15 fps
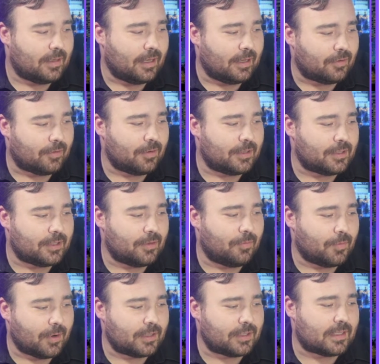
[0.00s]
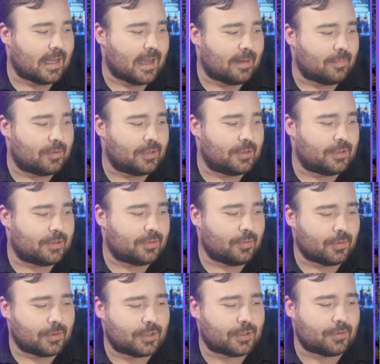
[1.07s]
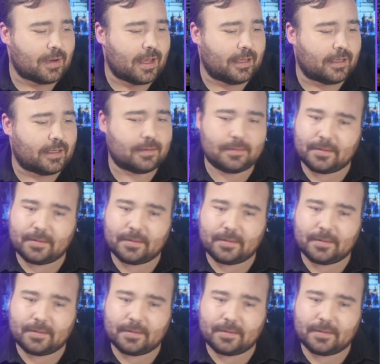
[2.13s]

encouraging work stoppage or strike.